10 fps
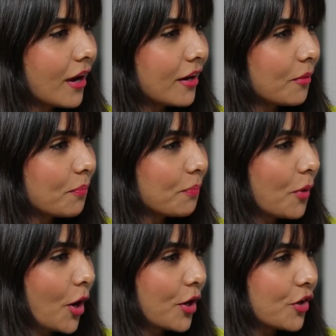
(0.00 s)
kind of
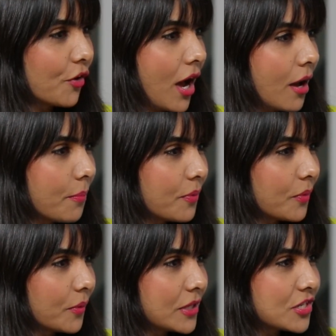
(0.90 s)
partner up,
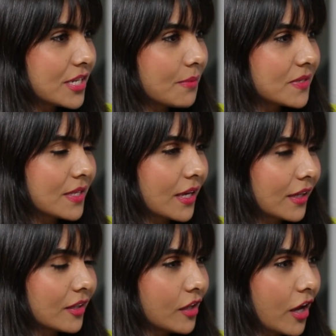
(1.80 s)
which seems
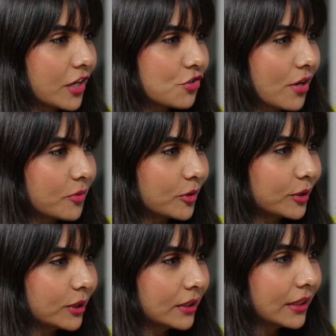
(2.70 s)
like a lot of
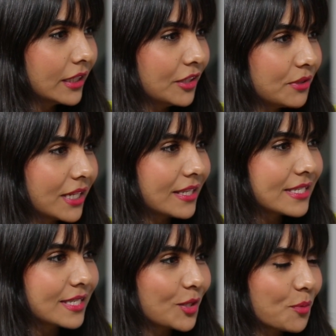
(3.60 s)
trouble. Can you tell
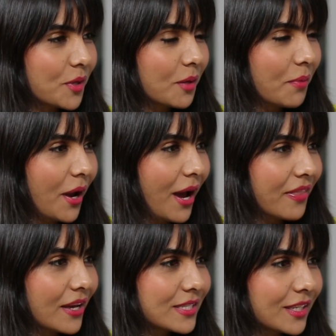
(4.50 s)
us a little bit about
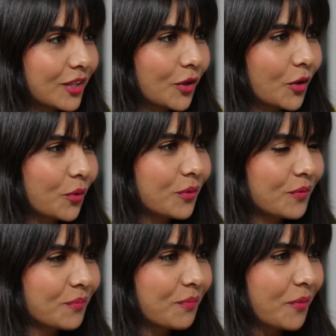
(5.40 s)
how that's going to go?
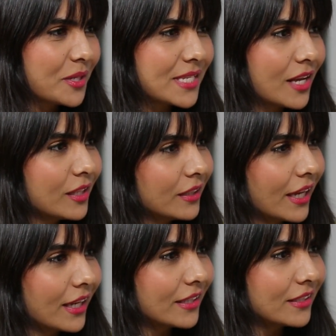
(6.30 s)

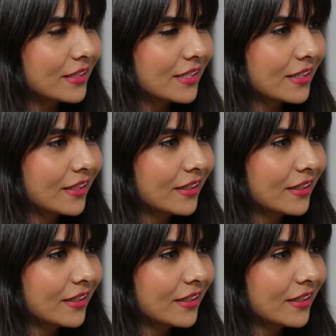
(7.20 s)
Marcel and